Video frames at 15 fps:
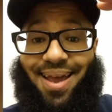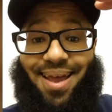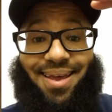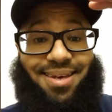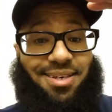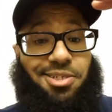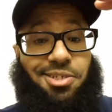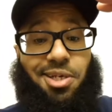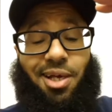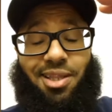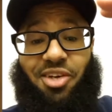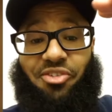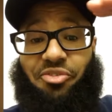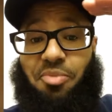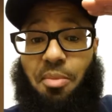and
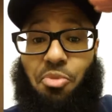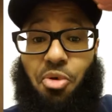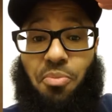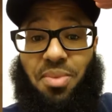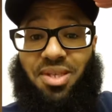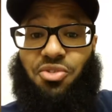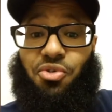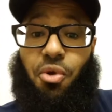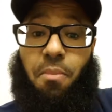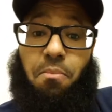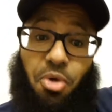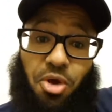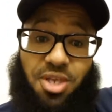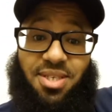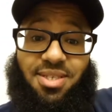inshallah from a mu'min to a
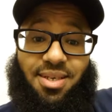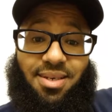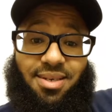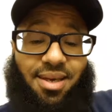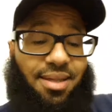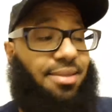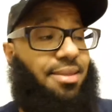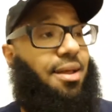muhsin,